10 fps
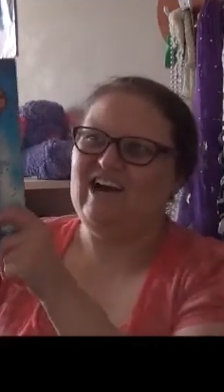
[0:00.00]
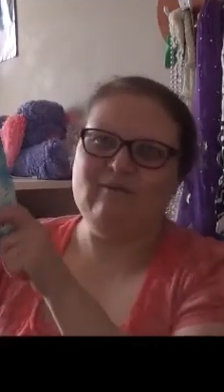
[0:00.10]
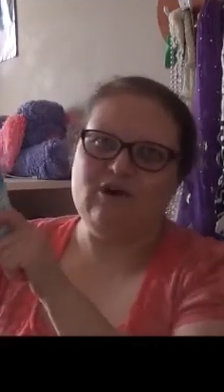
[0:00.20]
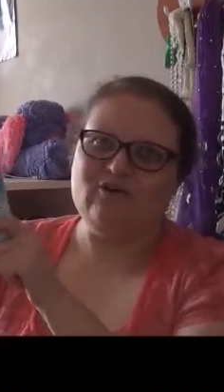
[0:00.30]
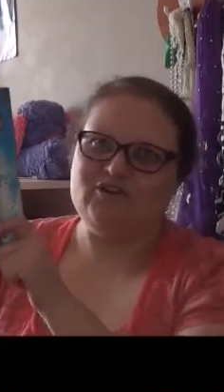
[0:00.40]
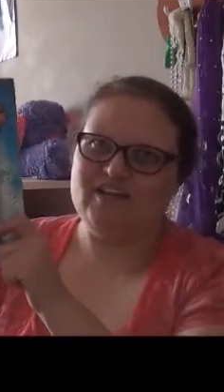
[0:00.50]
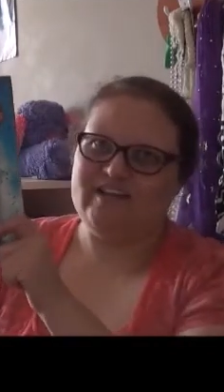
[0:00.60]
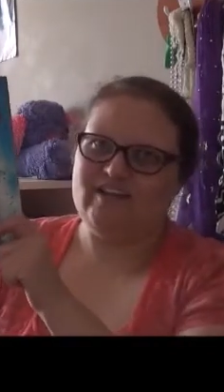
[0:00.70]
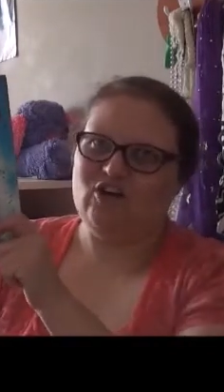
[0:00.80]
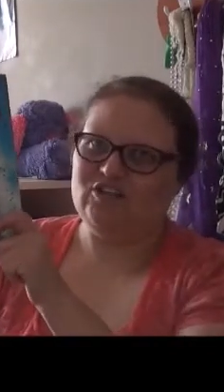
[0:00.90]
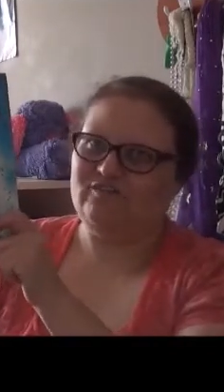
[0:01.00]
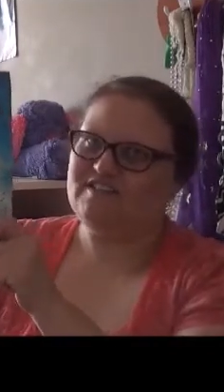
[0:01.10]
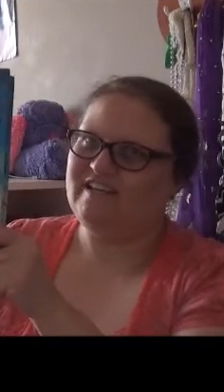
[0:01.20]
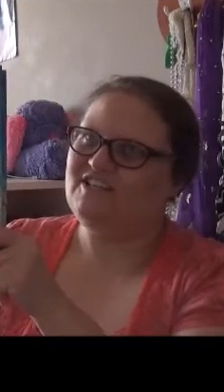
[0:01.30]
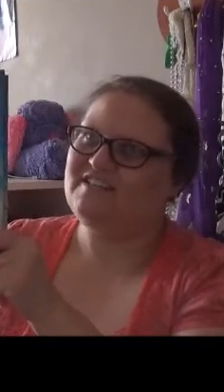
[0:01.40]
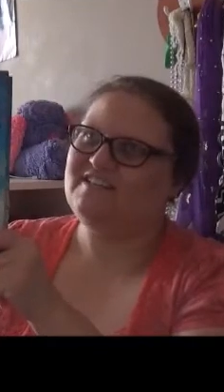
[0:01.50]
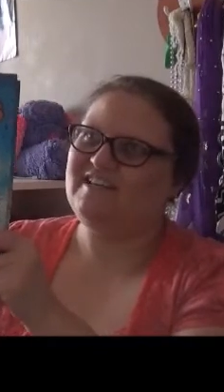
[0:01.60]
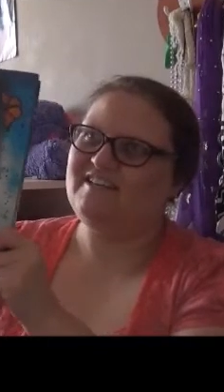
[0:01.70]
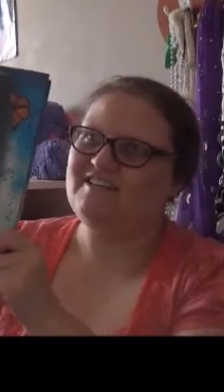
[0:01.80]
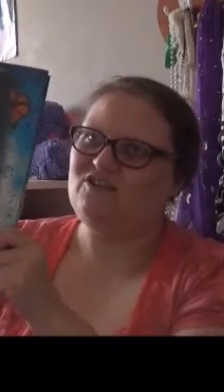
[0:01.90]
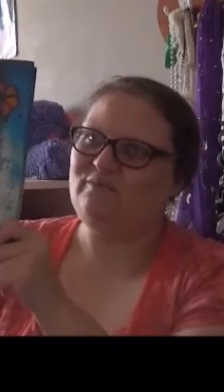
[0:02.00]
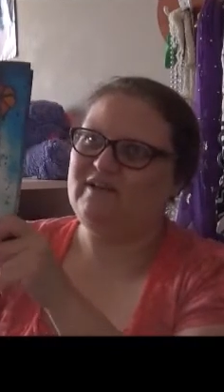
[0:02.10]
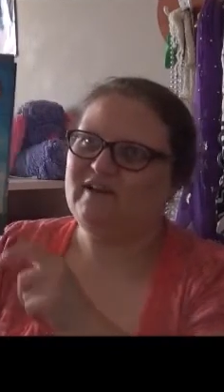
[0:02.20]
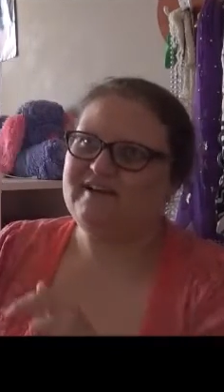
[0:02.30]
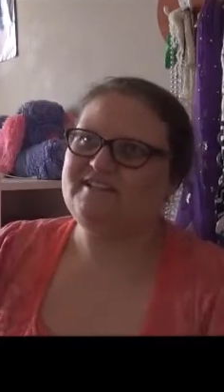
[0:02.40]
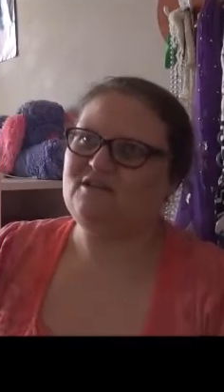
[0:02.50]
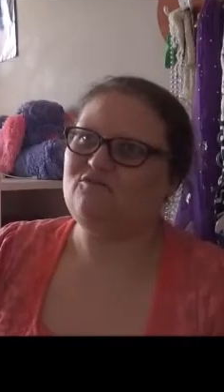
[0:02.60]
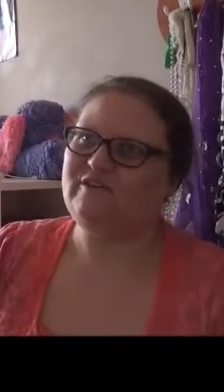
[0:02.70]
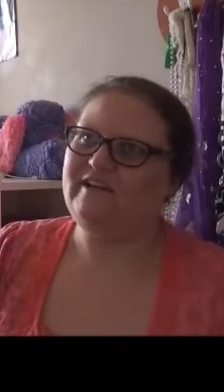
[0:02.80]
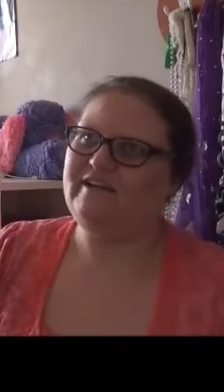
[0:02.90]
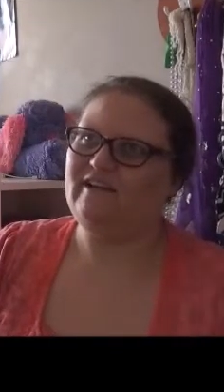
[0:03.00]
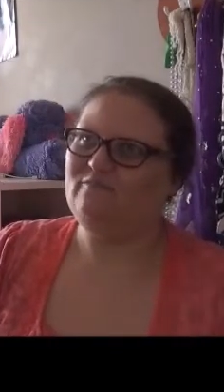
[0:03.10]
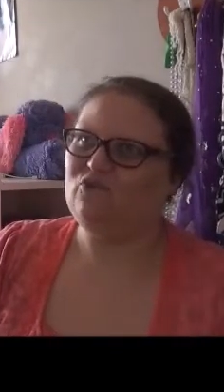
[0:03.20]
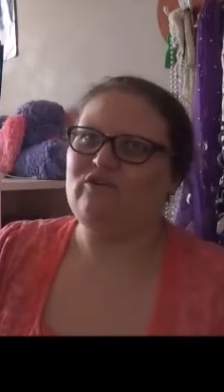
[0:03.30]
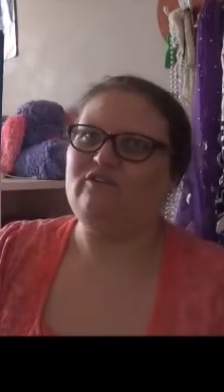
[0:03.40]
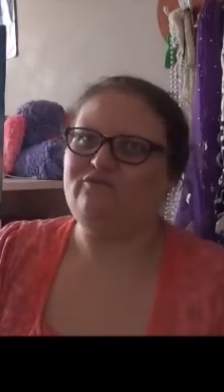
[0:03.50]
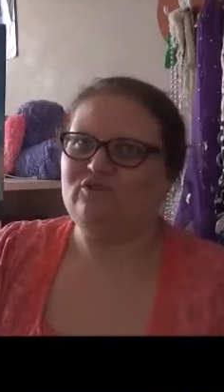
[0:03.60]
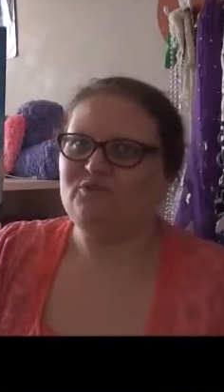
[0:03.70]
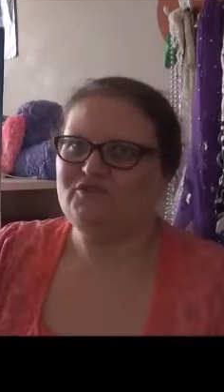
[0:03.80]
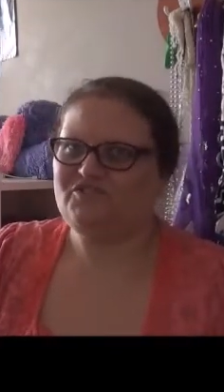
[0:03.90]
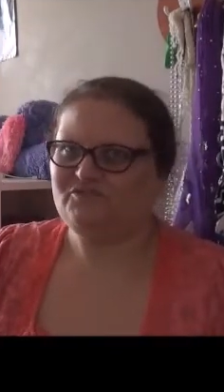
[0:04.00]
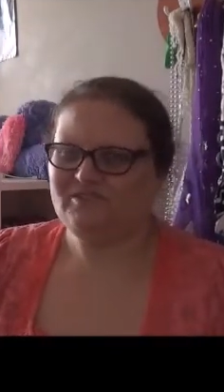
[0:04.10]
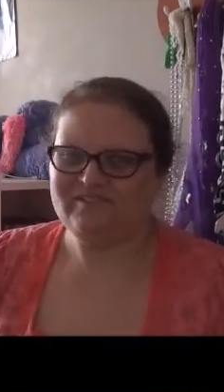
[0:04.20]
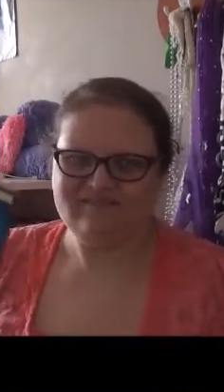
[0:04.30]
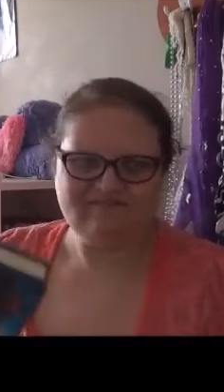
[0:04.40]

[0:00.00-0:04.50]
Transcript: I'm overthinking all of this. I just think this will be nice to read. I'm looking forward to it.